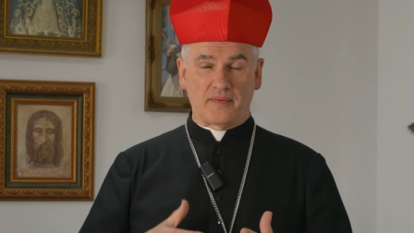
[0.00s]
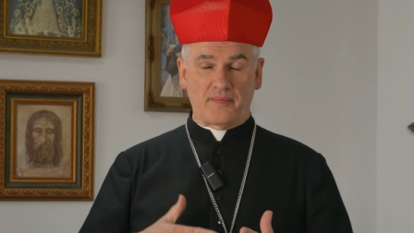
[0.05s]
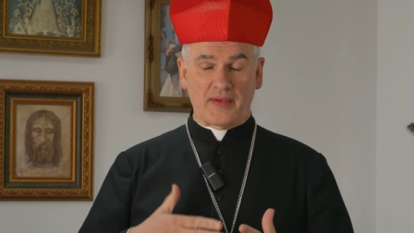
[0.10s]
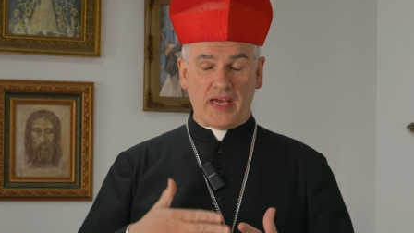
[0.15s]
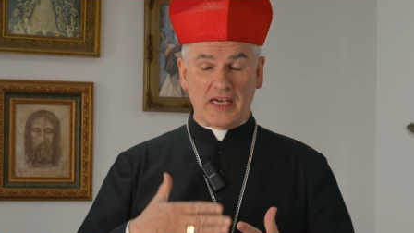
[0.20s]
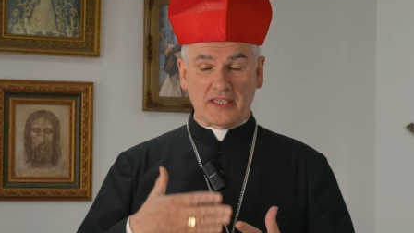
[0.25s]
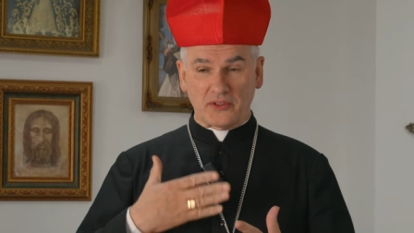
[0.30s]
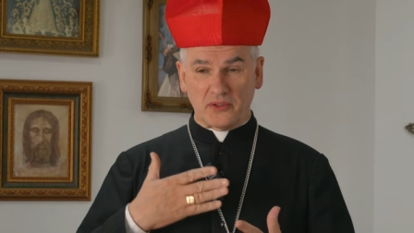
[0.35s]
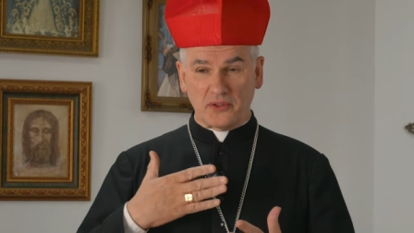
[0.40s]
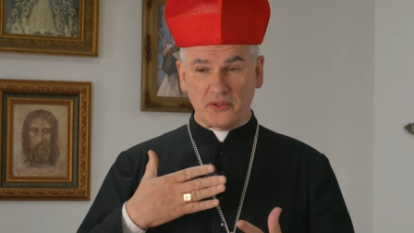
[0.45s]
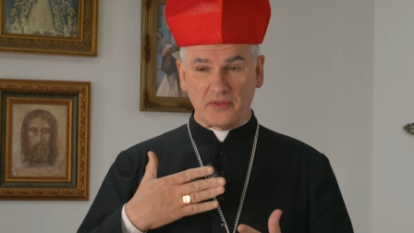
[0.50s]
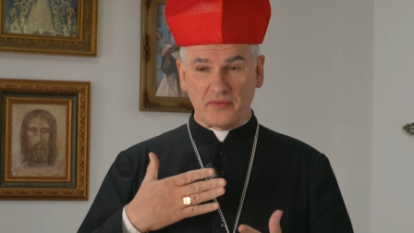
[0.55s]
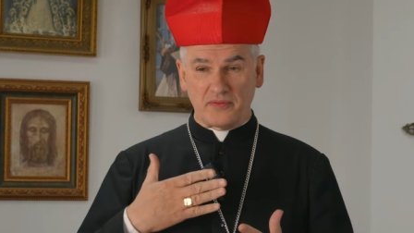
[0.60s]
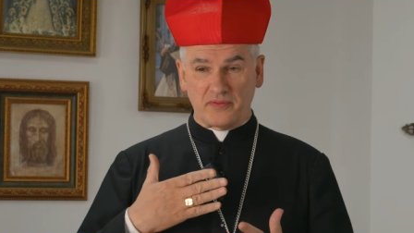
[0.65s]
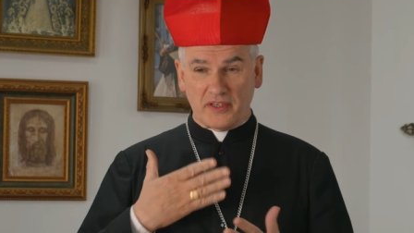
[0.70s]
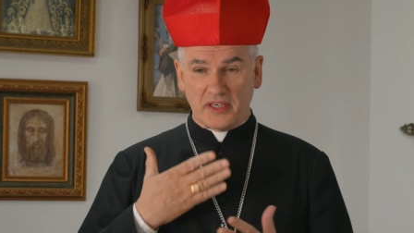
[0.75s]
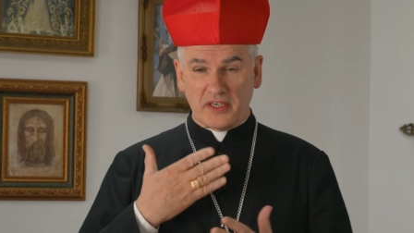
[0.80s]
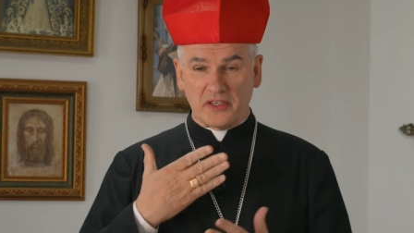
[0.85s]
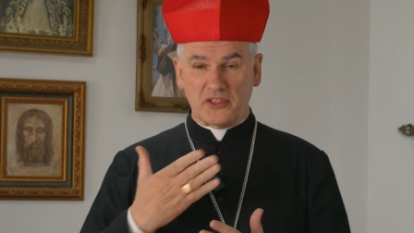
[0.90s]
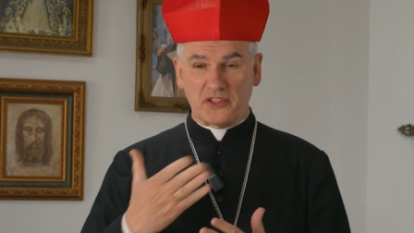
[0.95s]
a good
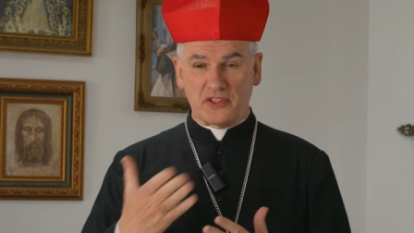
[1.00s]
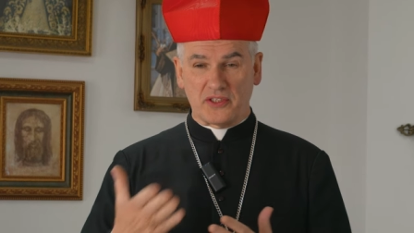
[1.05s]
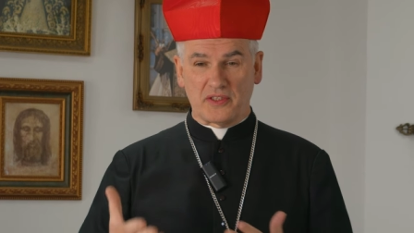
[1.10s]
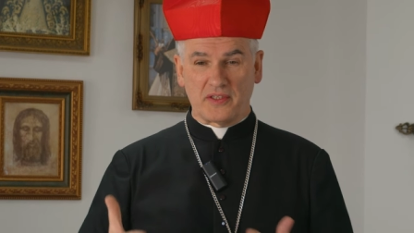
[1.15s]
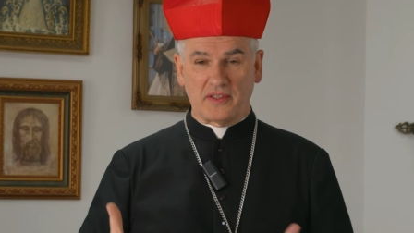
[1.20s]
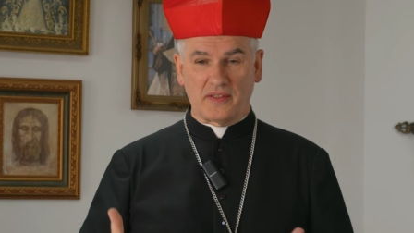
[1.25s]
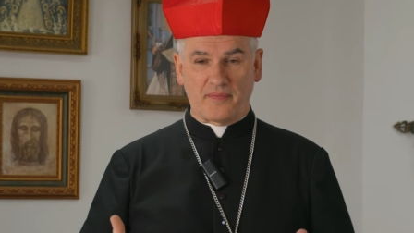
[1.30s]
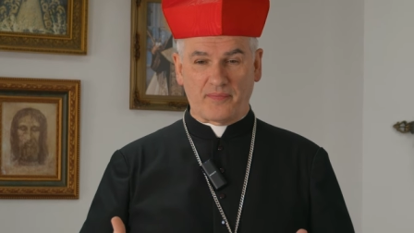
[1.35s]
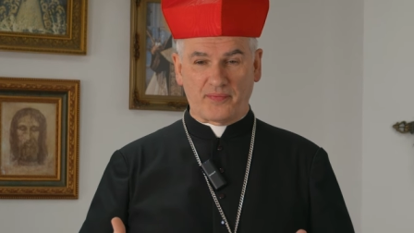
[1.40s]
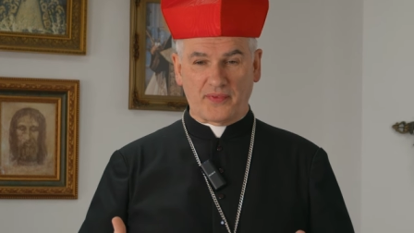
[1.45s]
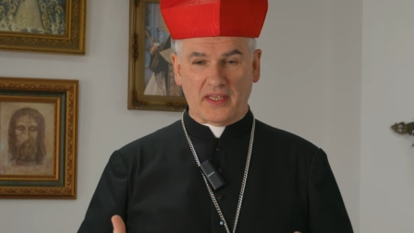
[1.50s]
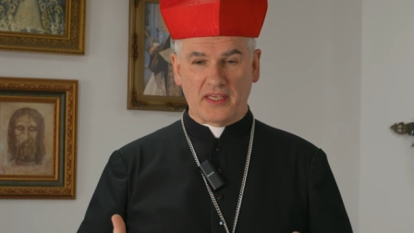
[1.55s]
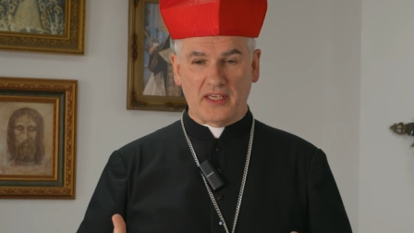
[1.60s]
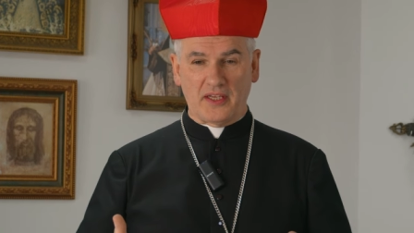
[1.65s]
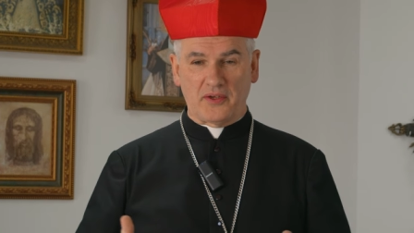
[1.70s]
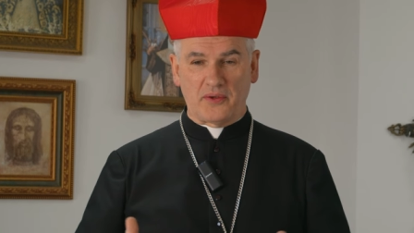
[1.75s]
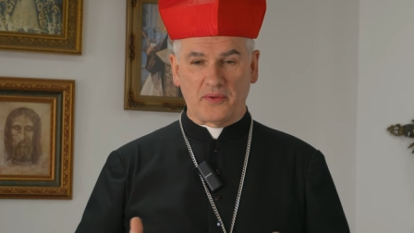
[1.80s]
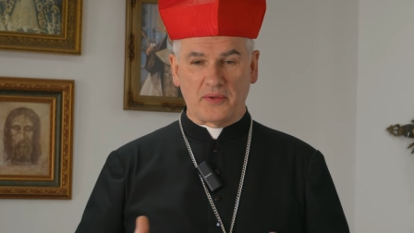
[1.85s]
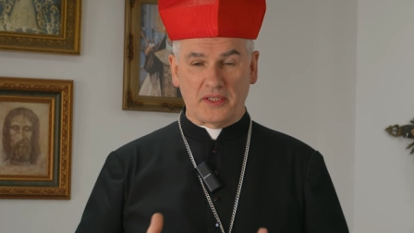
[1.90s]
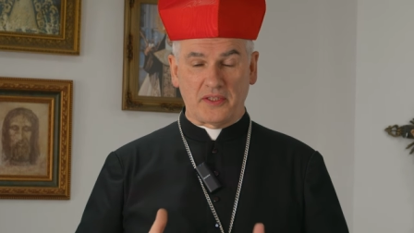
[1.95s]
version, you
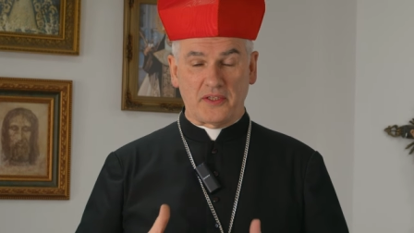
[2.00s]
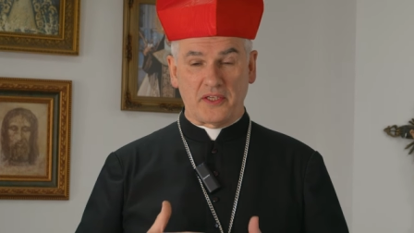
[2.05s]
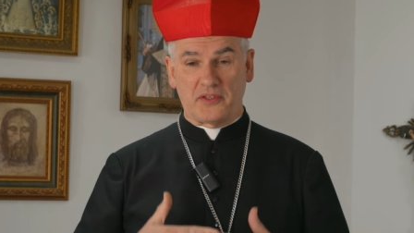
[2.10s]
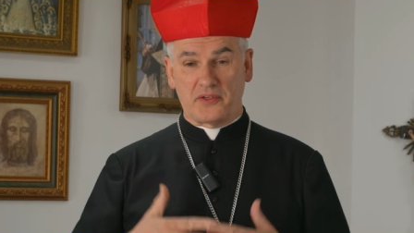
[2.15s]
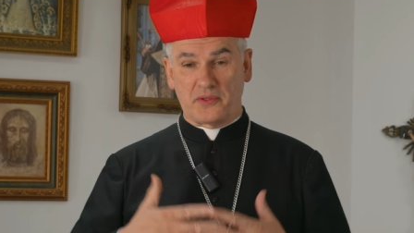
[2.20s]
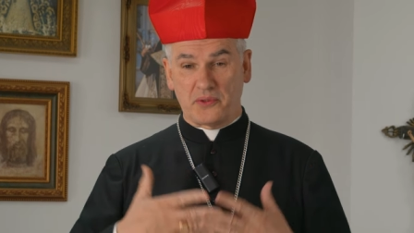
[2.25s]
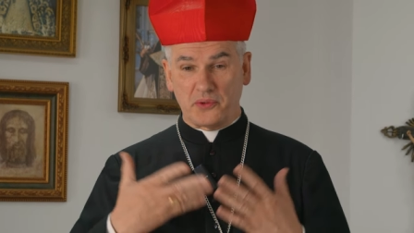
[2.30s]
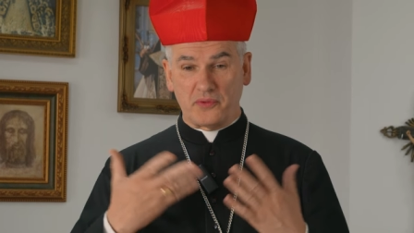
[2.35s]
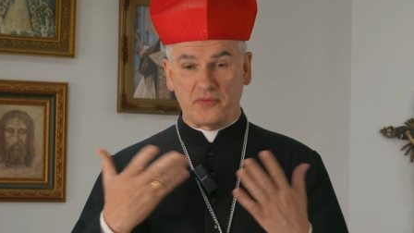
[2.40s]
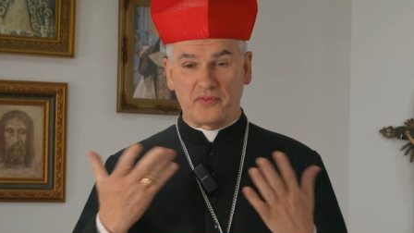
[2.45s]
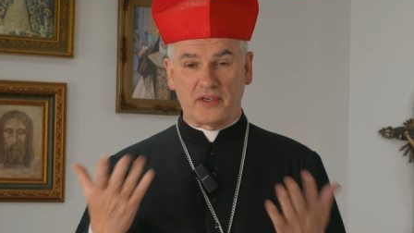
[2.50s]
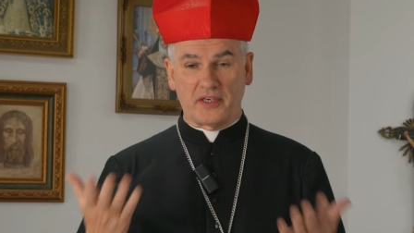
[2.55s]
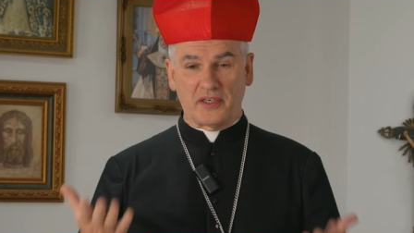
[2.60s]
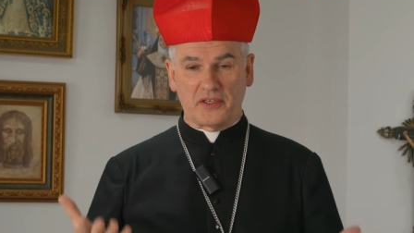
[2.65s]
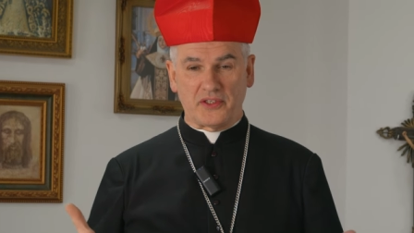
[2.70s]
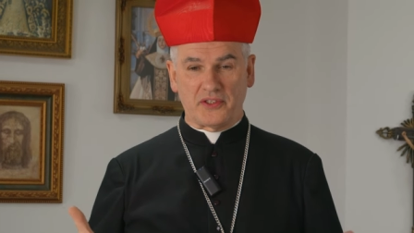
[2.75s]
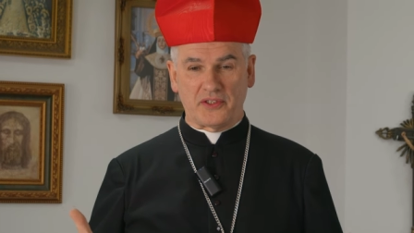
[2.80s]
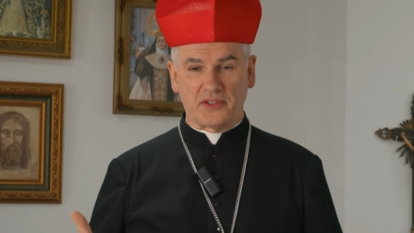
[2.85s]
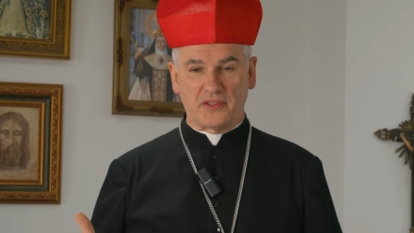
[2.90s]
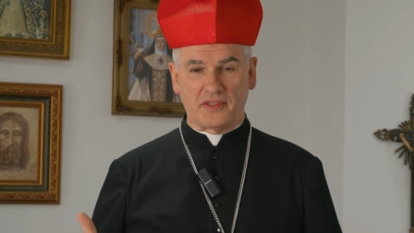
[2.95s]
know, the true
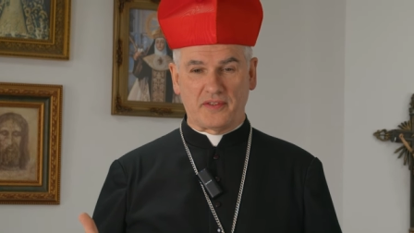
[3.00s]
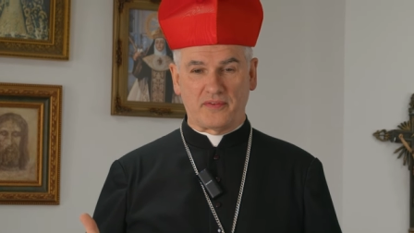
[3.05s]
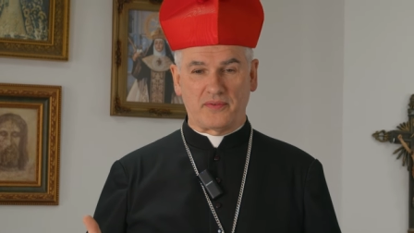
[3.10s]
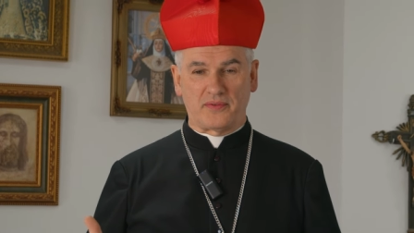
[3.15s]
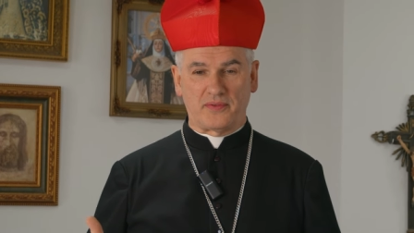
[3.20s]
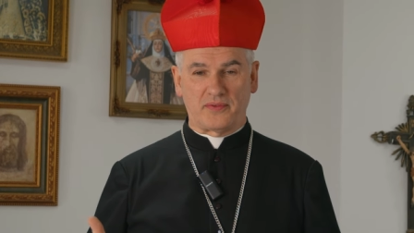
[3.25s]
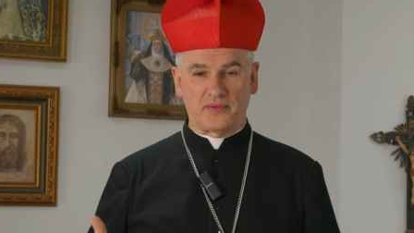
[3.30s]
version of